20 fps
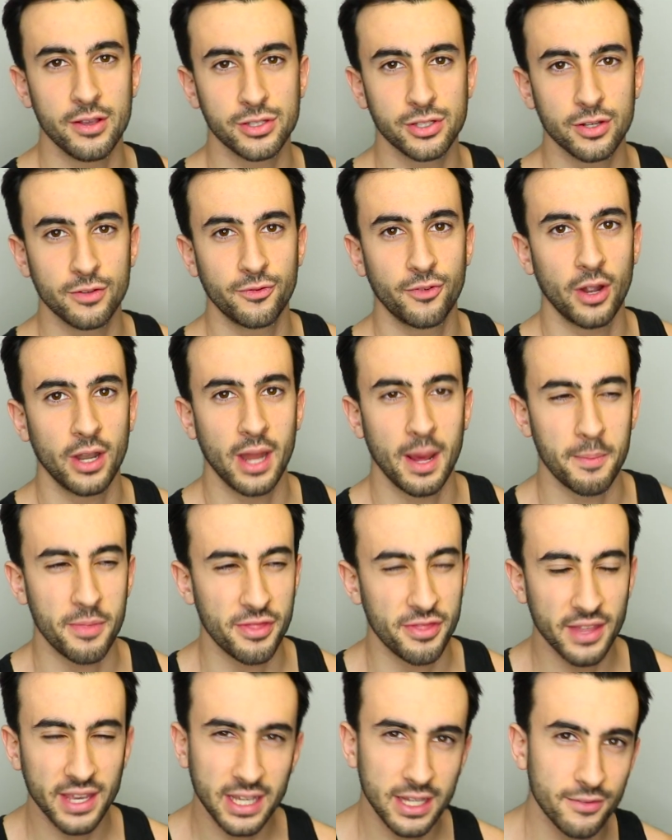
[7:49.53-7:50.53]
It's good fun. I'm
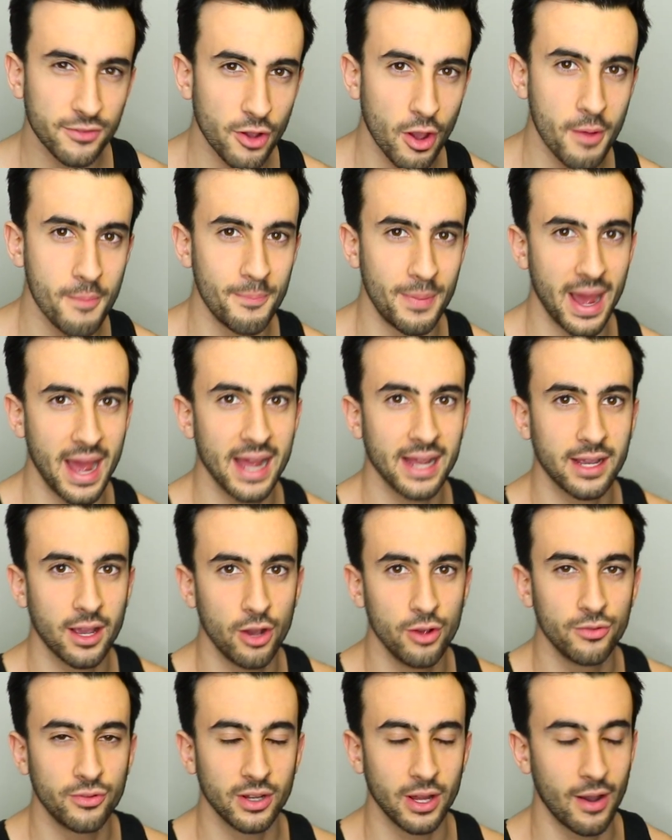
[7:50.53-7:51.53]
thinking of going back.
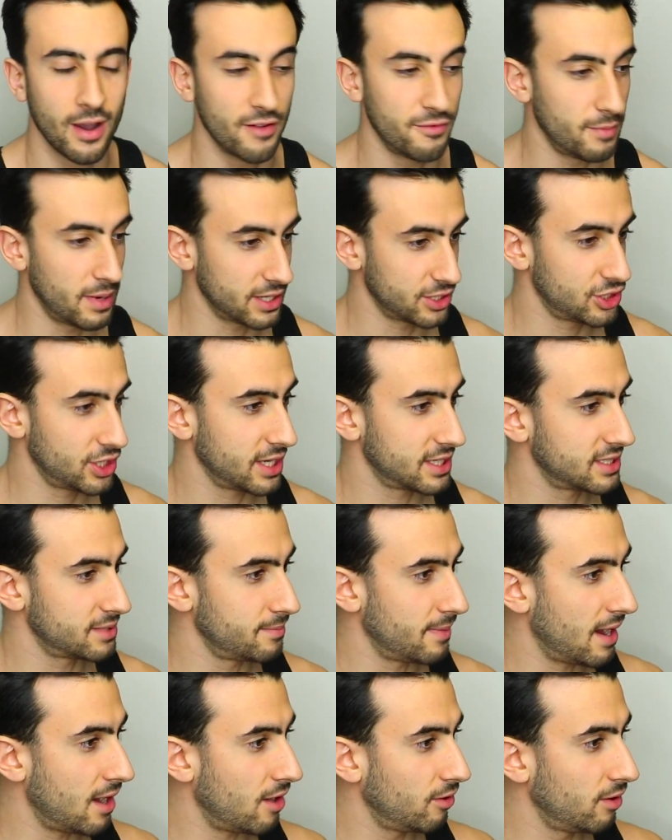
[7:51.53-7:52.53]
Hopefully I'll have my
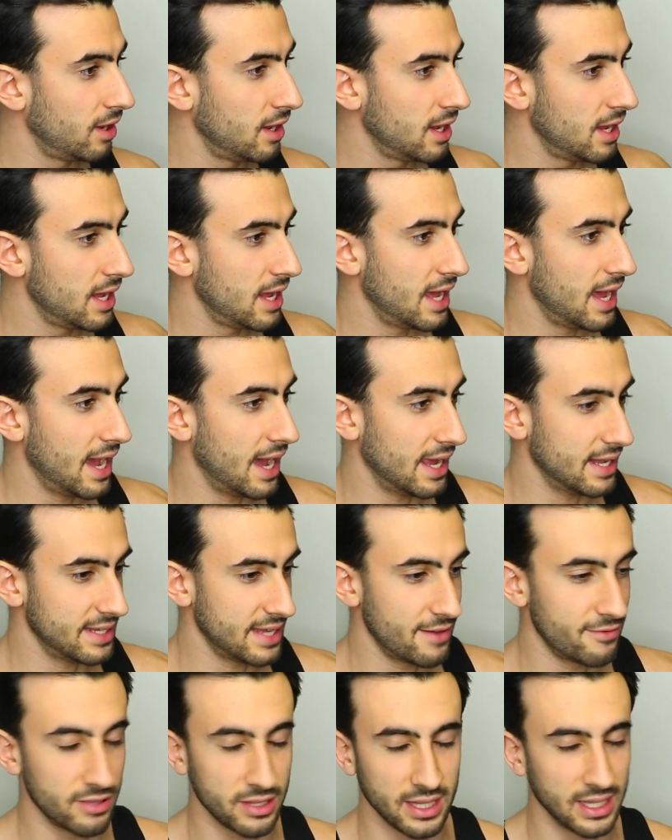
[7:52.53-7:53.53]
chest mount and
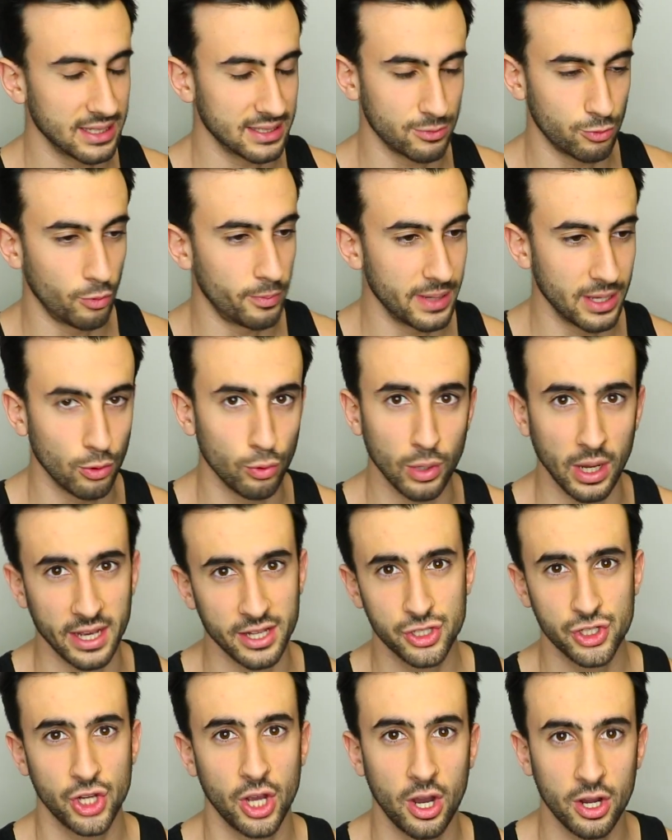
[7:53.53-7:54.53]
everything will be all
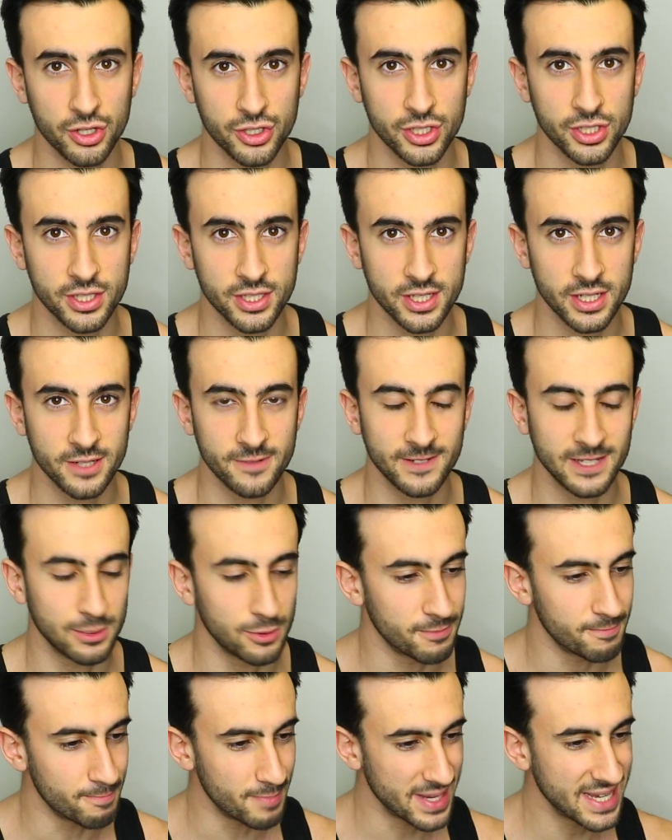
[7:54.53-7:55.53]
like charged and stuff, and I
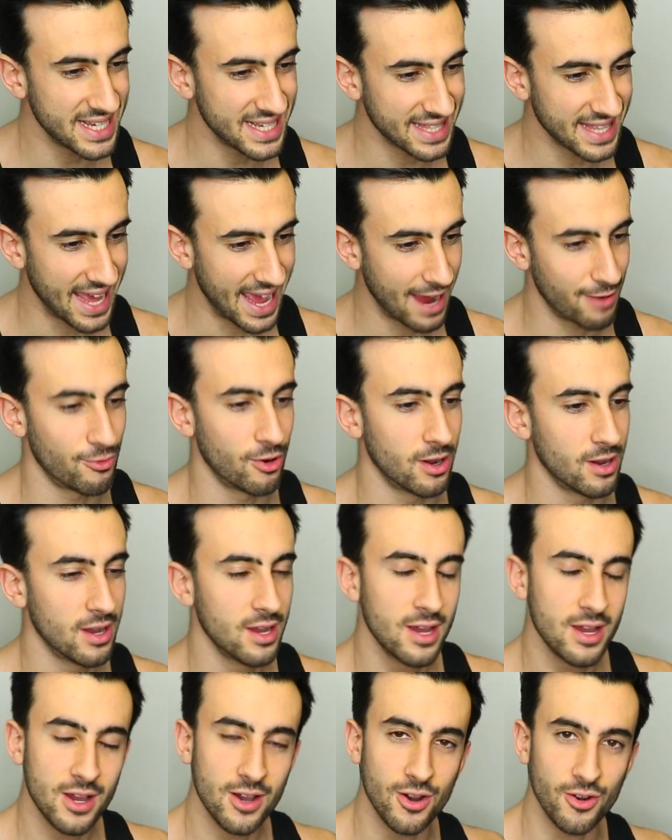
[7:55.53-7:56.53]
won't make the error
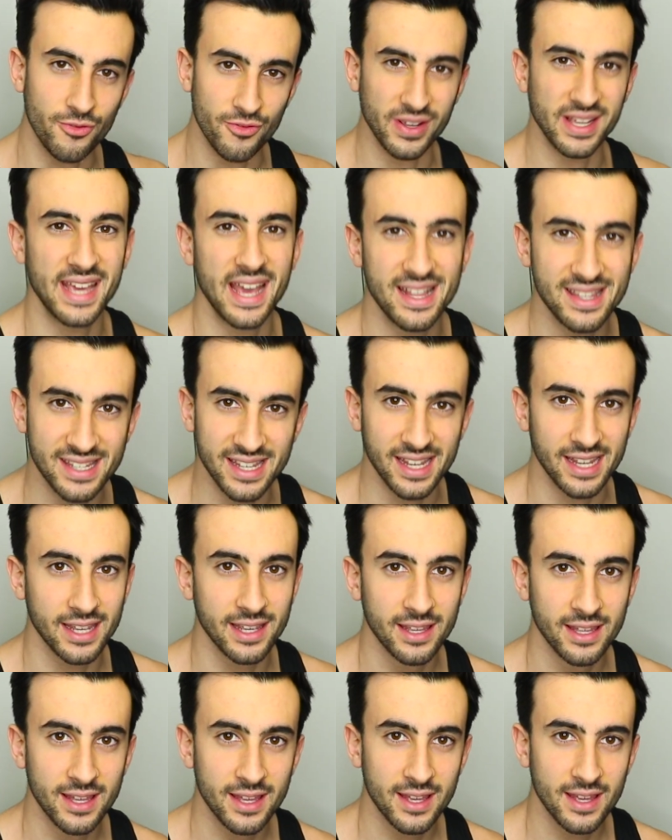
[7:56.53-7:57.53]
of
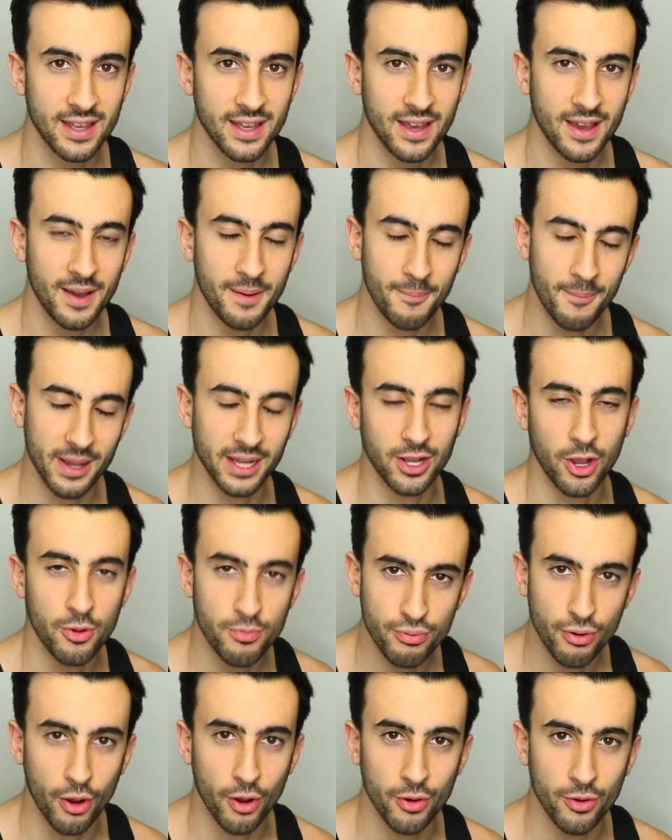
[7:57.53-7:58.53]
forgetting my
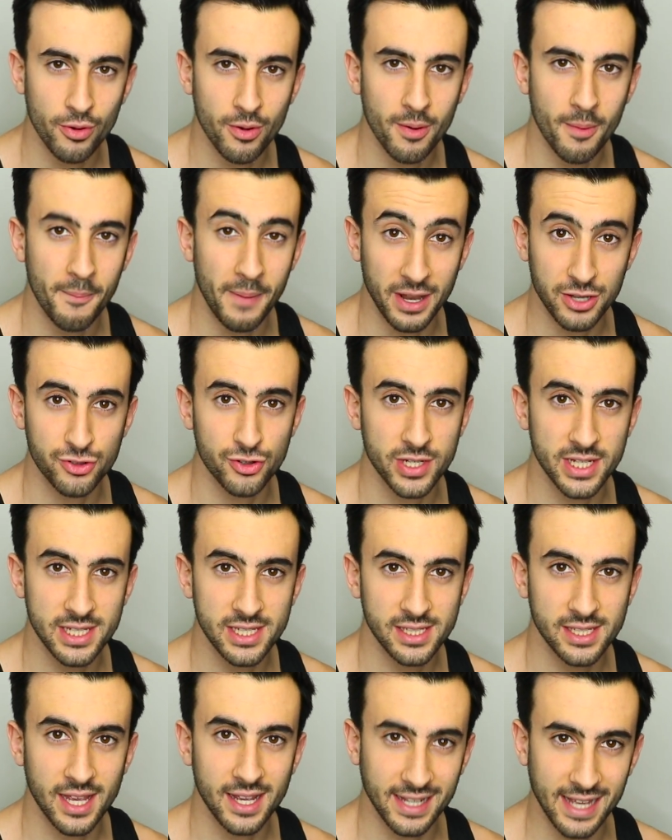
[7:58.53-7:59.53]
GoPro
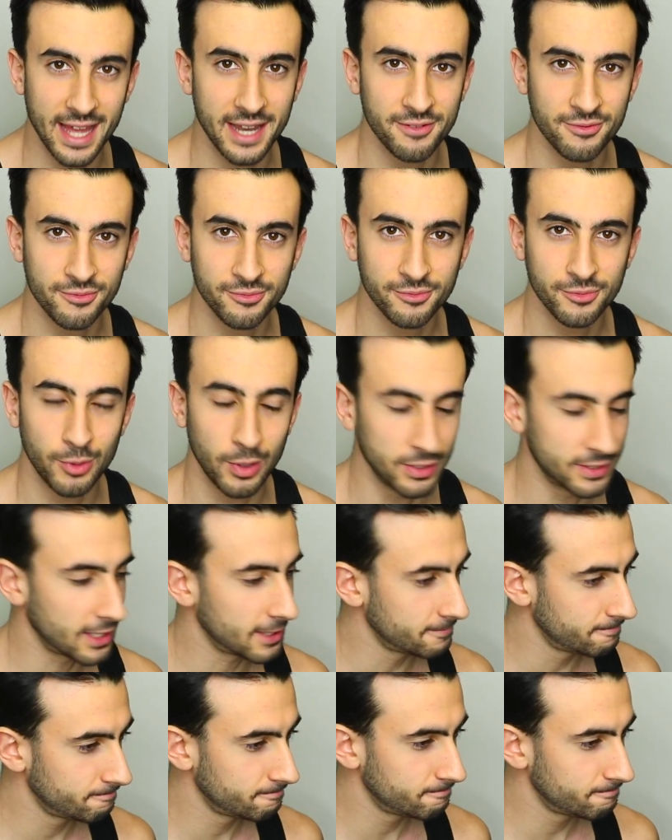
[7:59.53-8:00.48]
batteries again. Well done.